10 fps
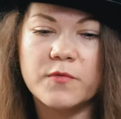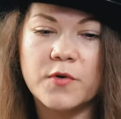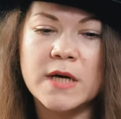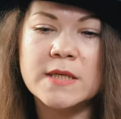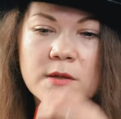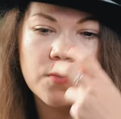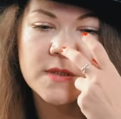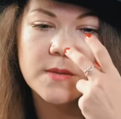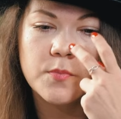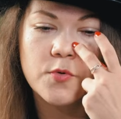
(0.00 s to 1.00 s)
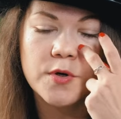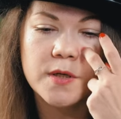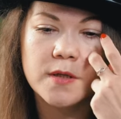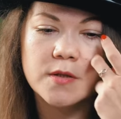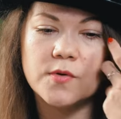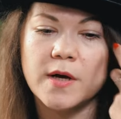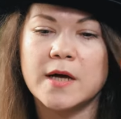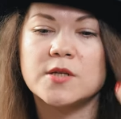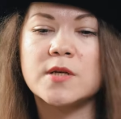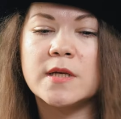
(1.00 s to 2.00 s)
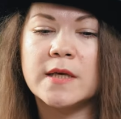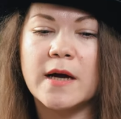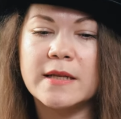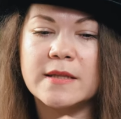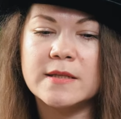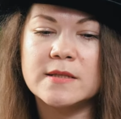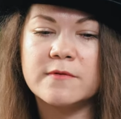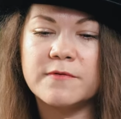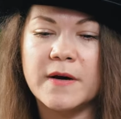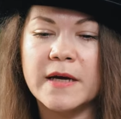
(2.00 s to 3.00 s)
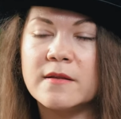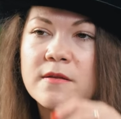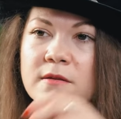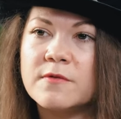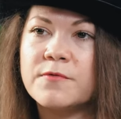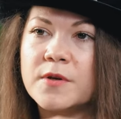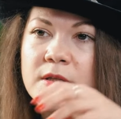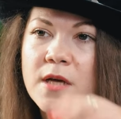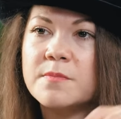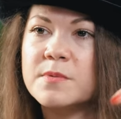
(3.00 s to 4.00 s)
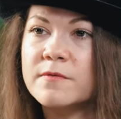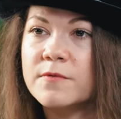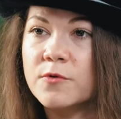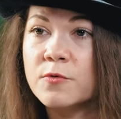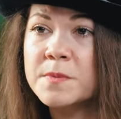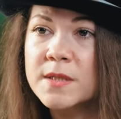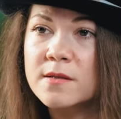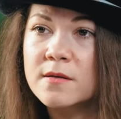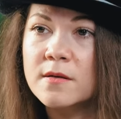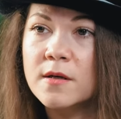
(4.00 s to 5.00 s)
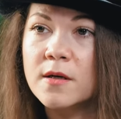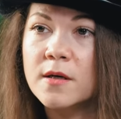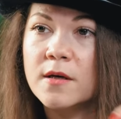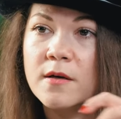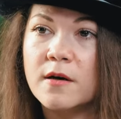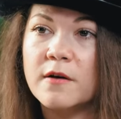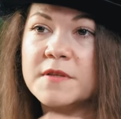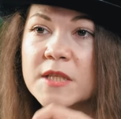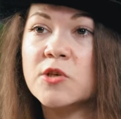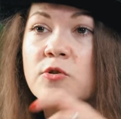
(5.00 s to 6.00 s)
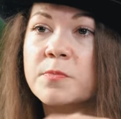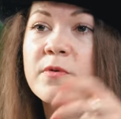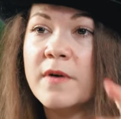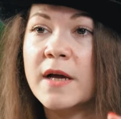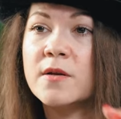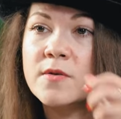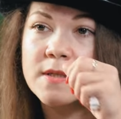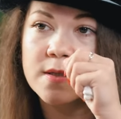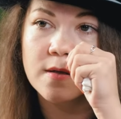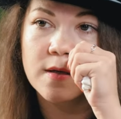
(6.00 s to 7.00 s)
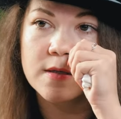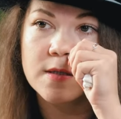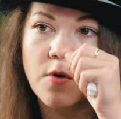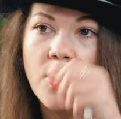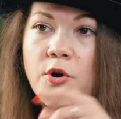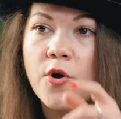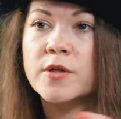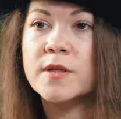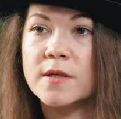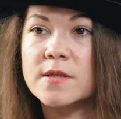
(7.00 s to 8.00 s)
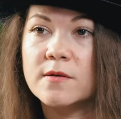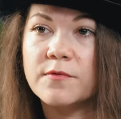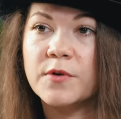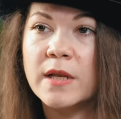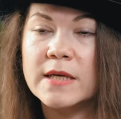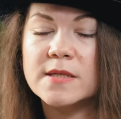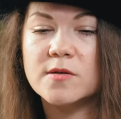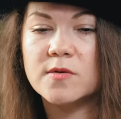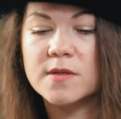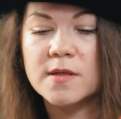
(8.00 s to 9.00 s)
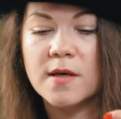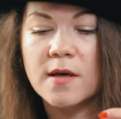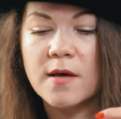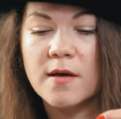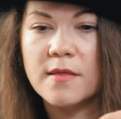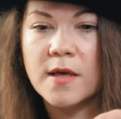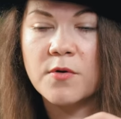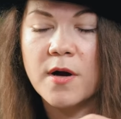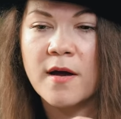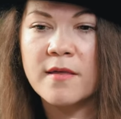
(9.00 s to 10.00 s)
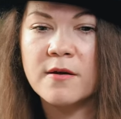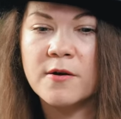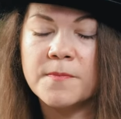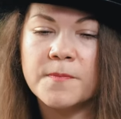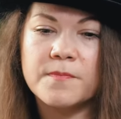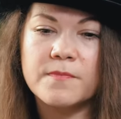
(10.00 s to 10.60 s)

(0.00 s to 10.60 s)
For us, it was important to actually identify the different type of groups of skill providers. So our audience, the freelancers, they were either